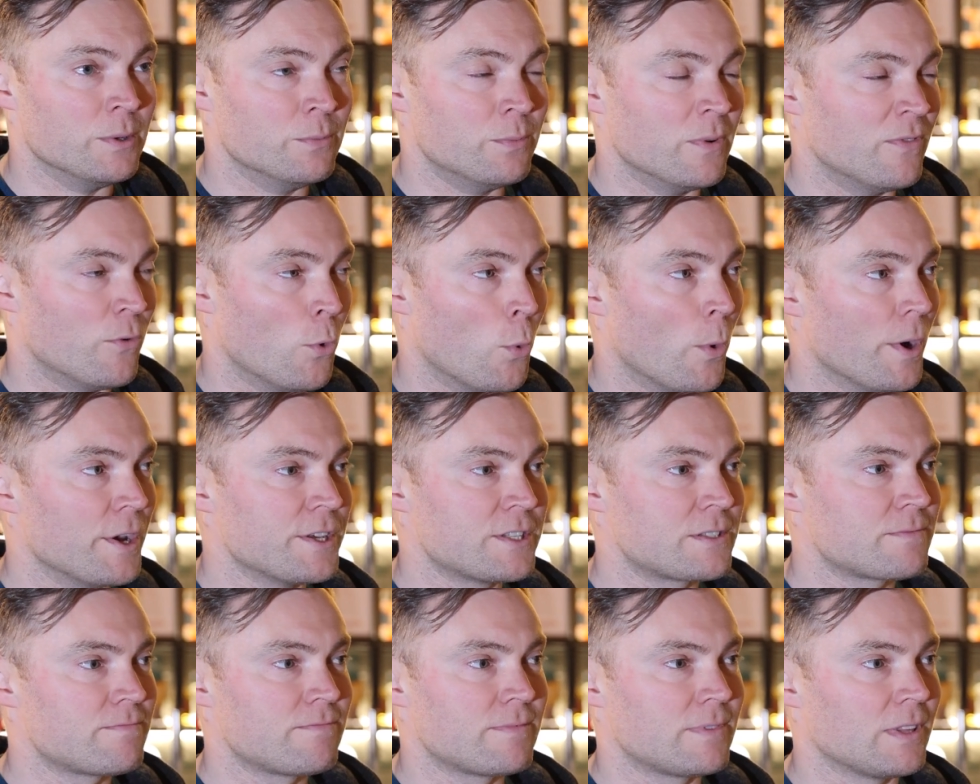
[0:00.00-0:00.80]
We've
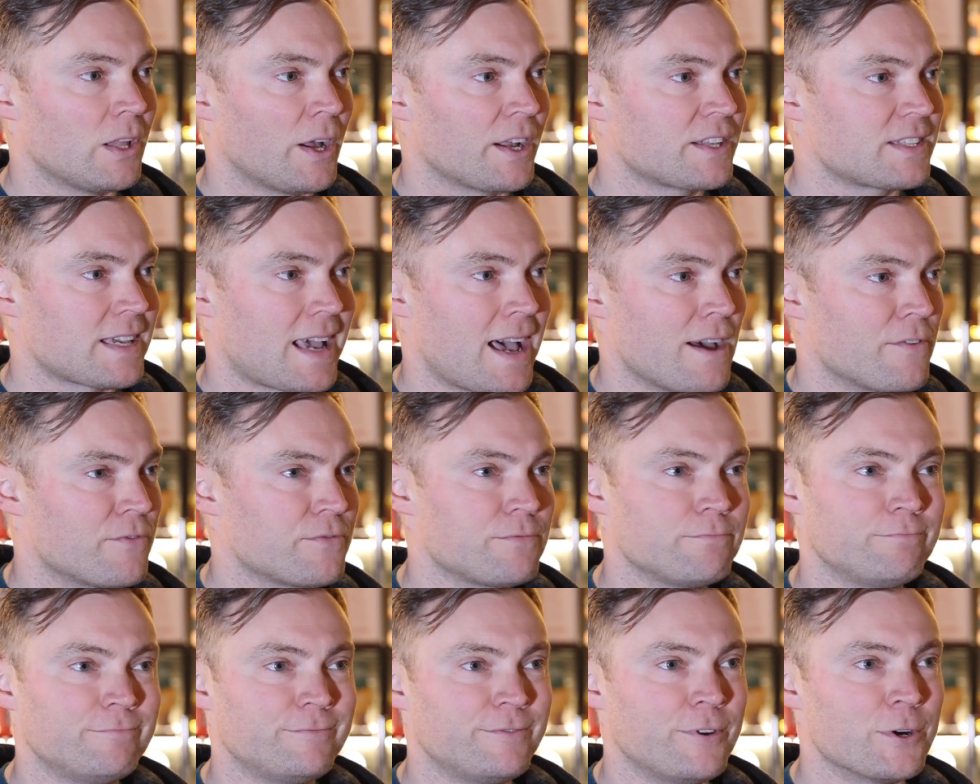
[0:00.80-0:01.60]
always liked to
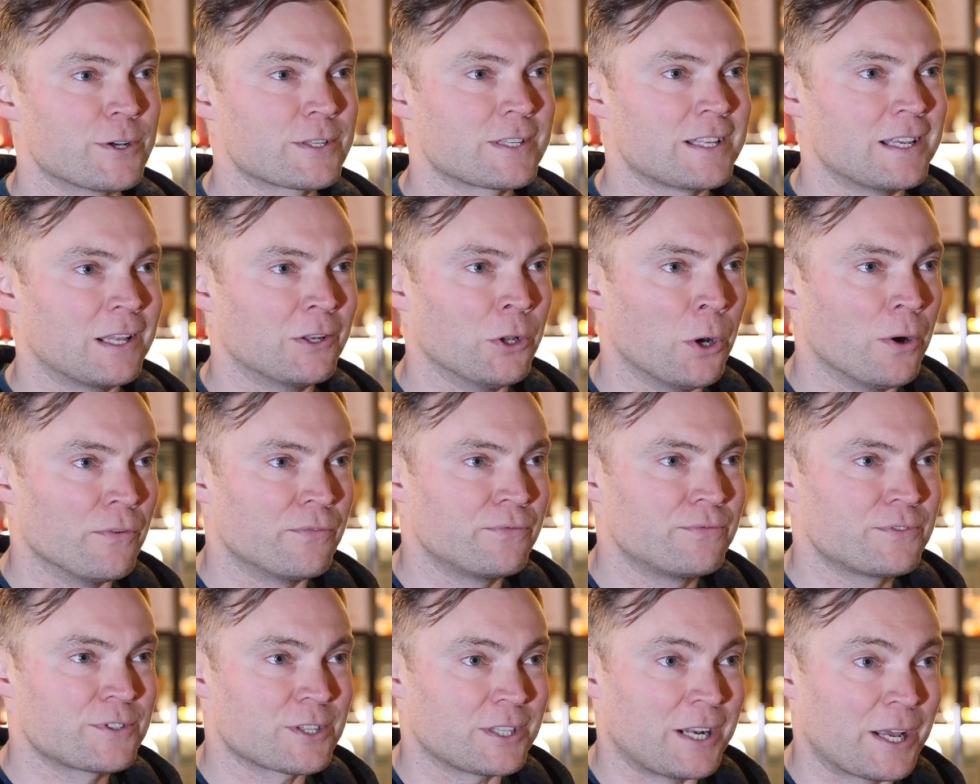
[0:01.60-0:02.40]
have, firstly, a lot
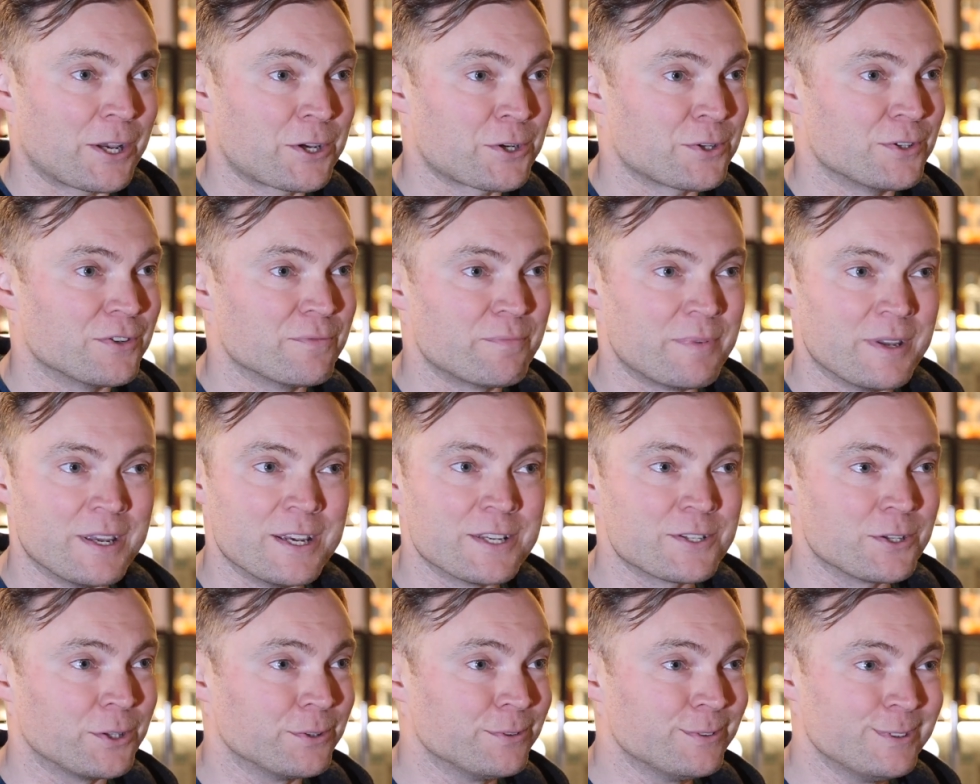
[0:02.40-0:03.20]
of selection of
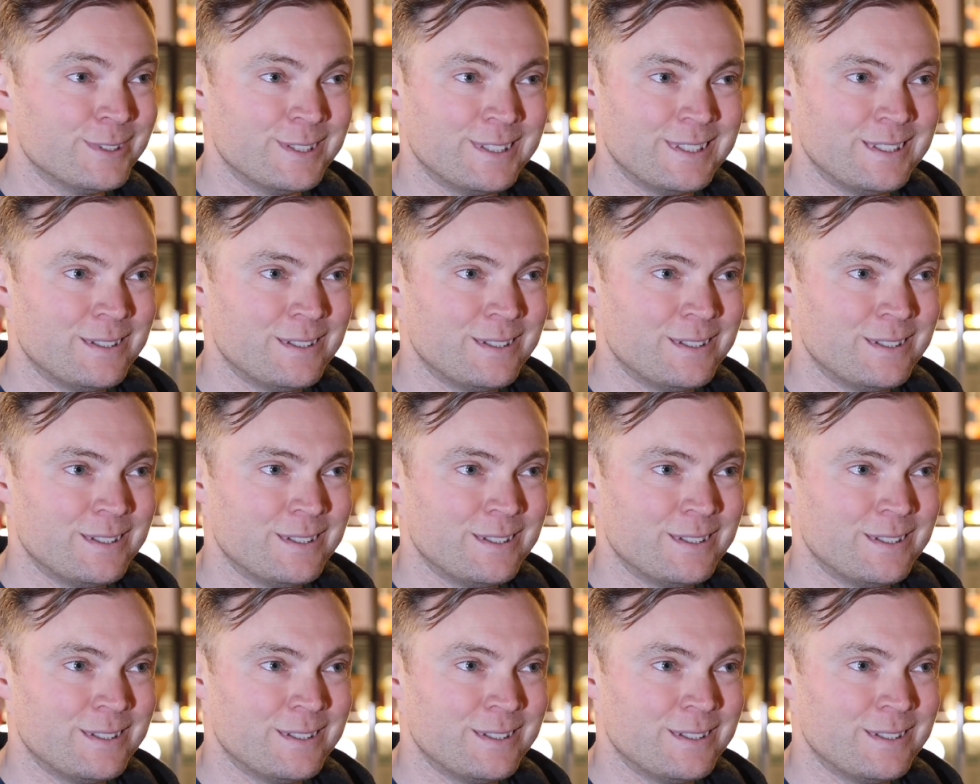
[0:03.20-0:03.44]
beers on.